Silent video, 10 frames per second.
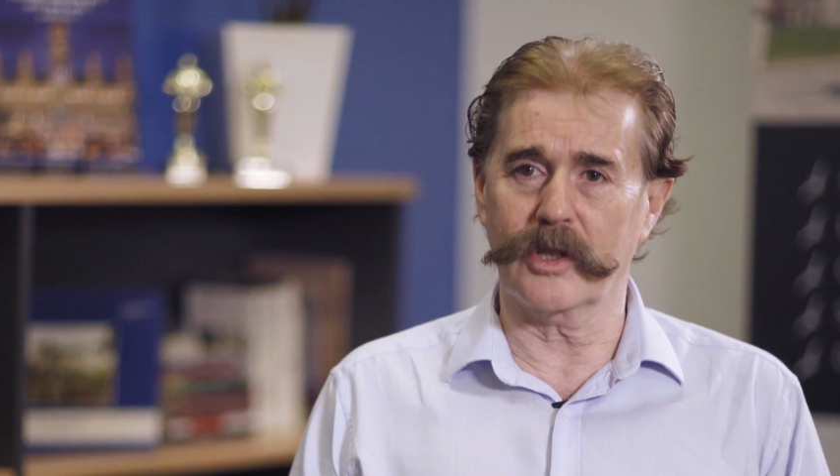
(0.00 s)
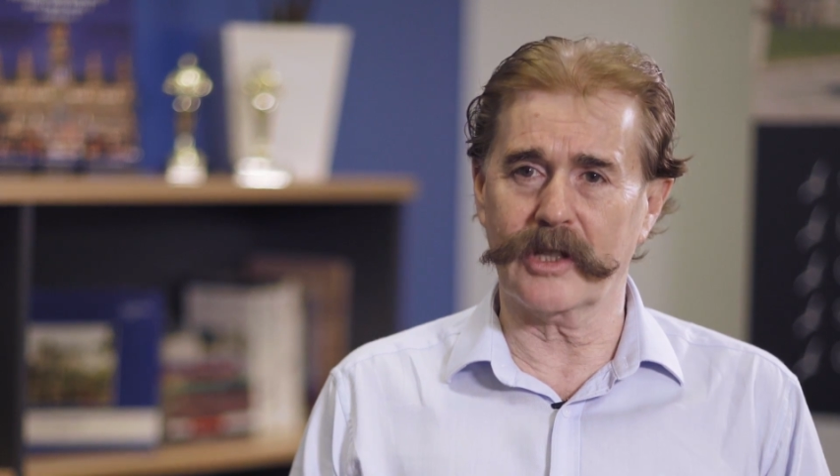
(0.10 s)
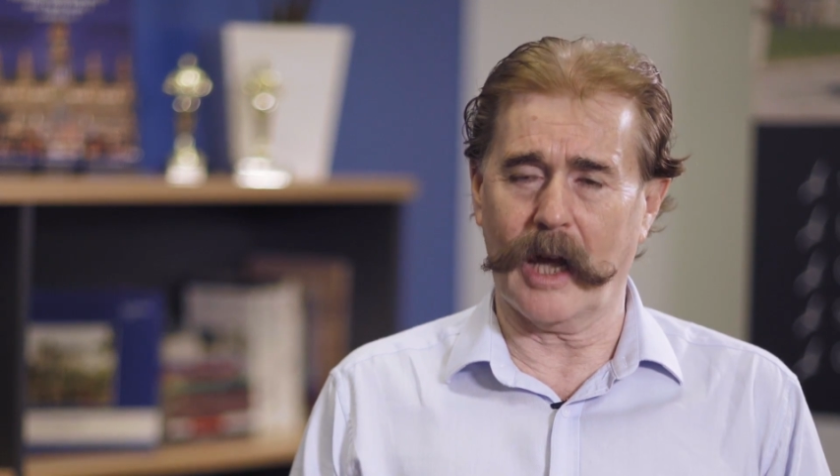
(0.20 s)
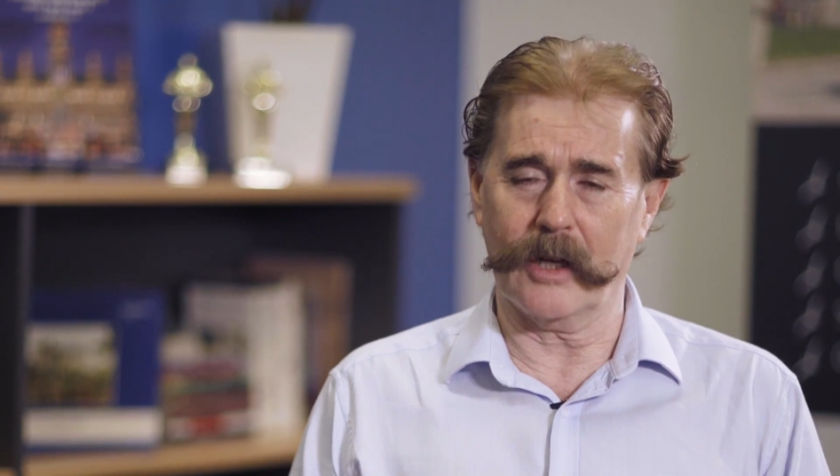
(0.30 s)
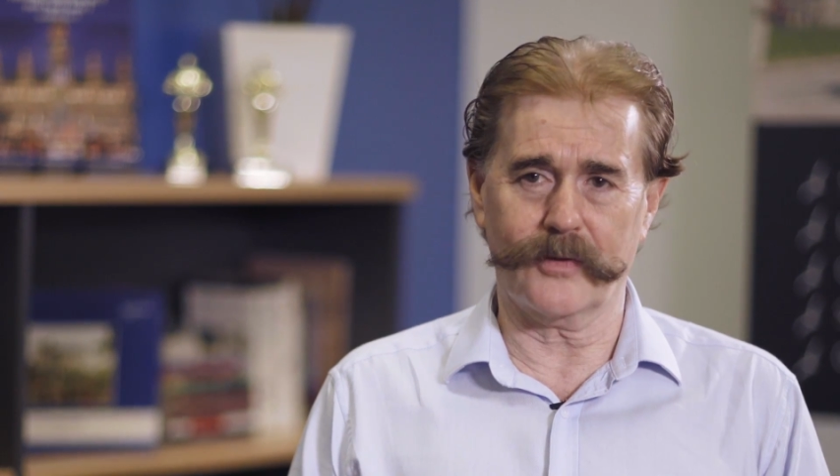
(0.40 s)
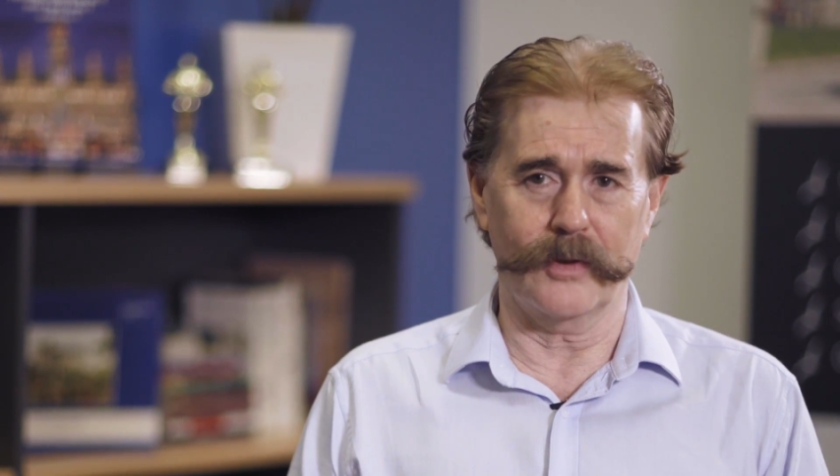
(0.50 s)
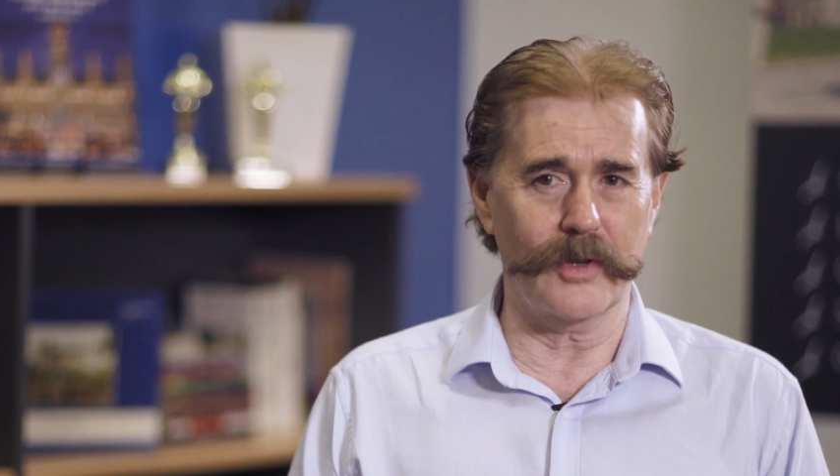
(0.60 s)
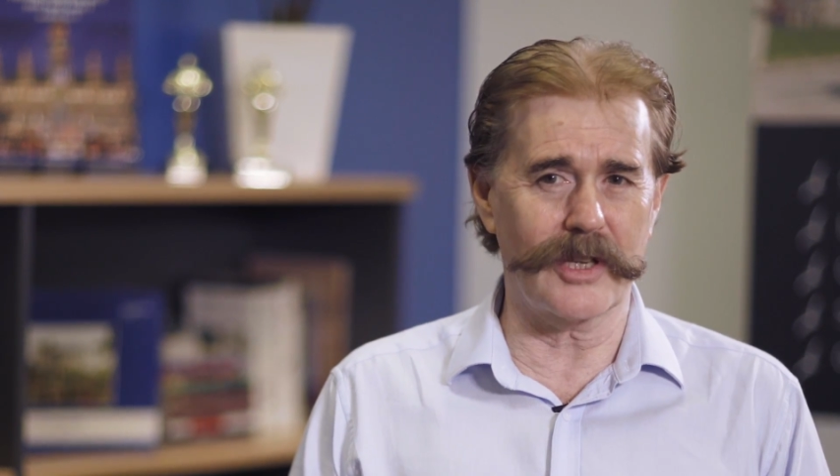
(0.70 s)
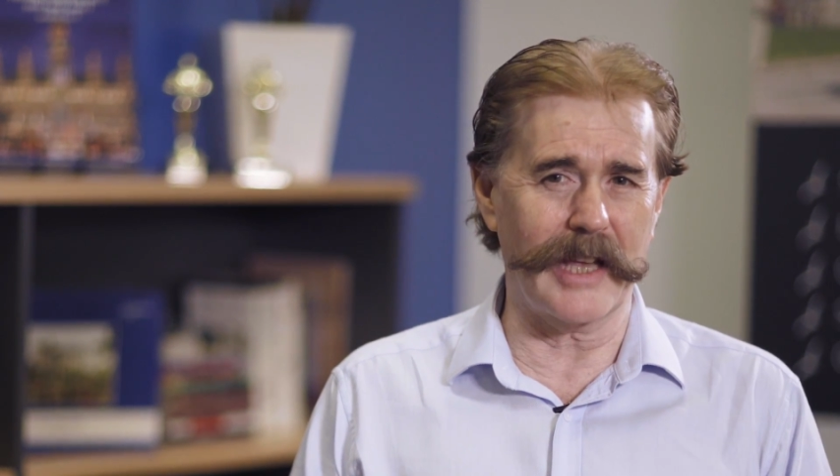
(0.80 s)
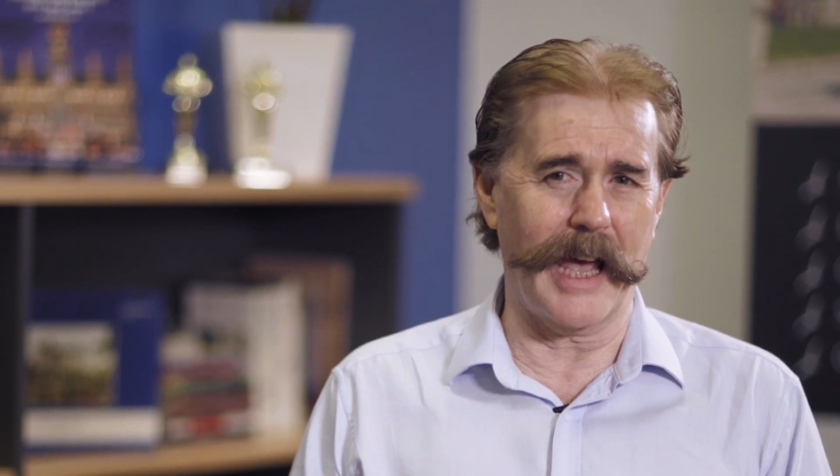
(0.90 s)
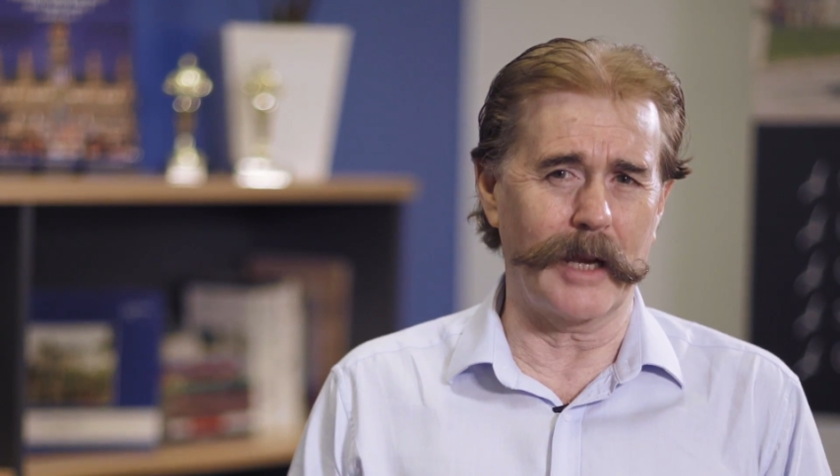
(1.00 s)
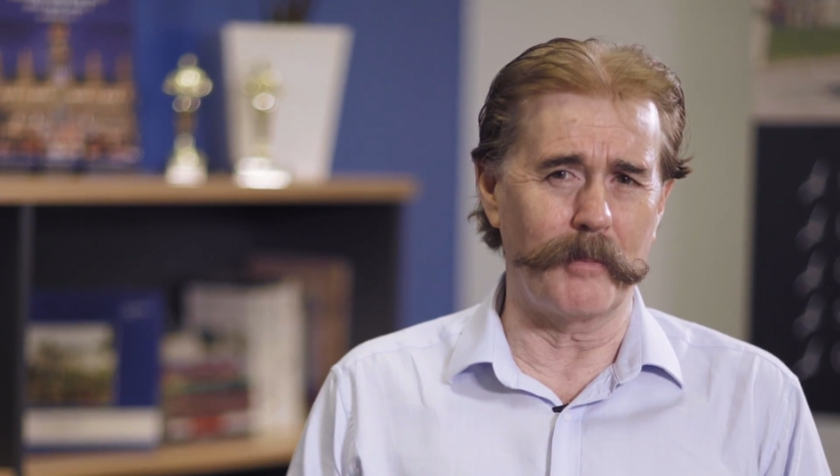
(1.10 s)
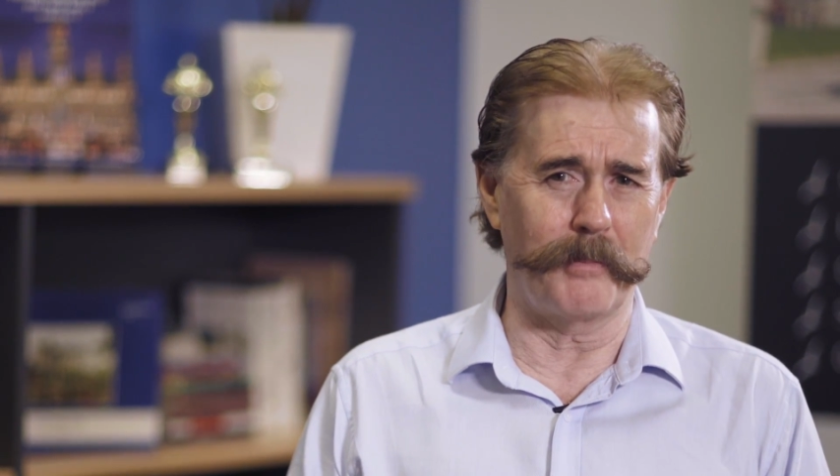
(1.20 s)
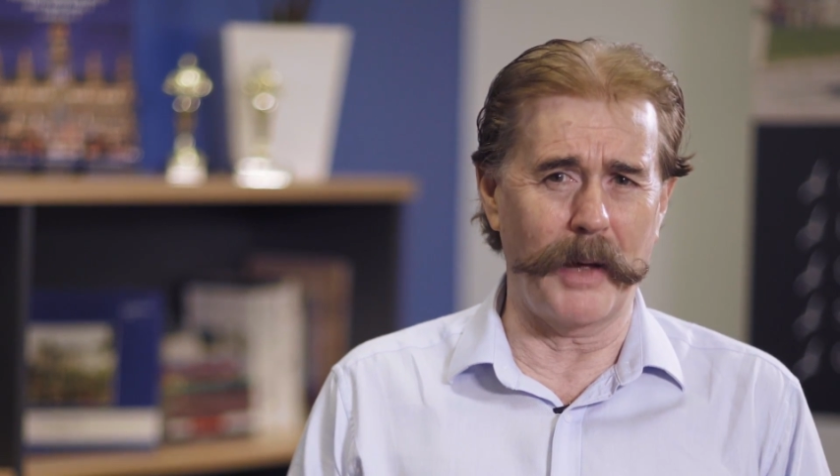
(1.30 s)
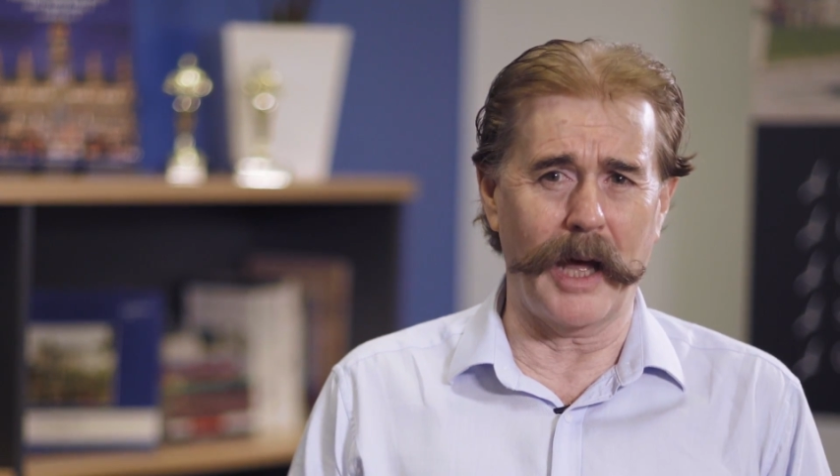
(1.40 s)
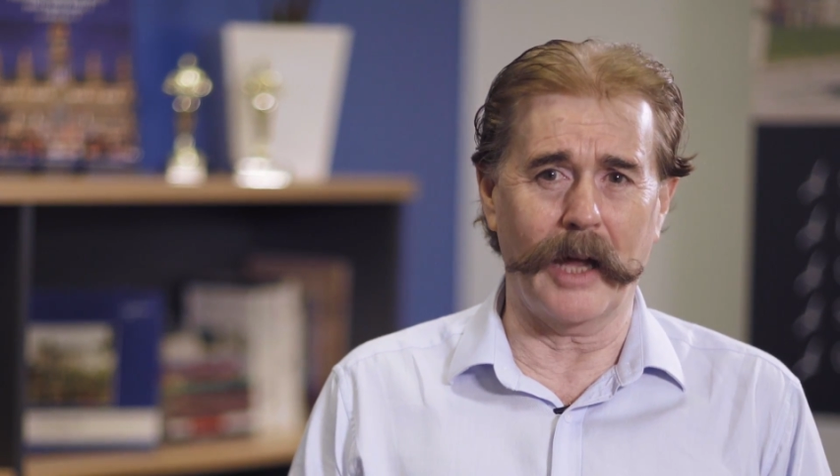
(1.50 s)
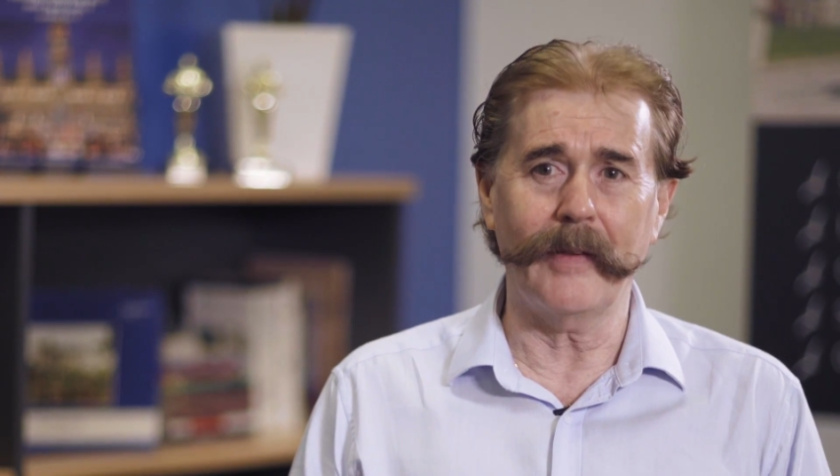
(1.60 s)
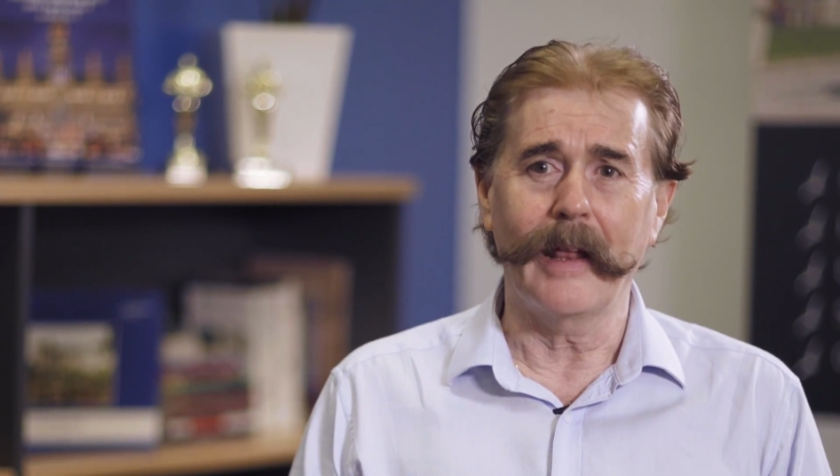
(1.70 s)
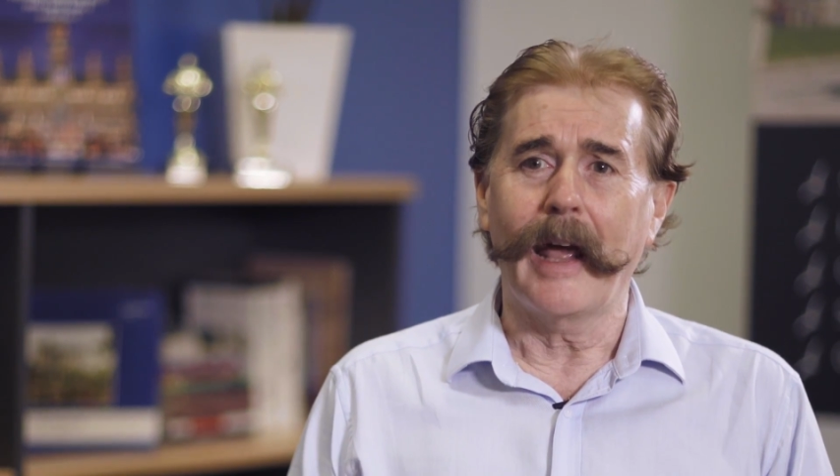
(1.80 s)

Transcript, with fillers: sites from Lucerne and Bern,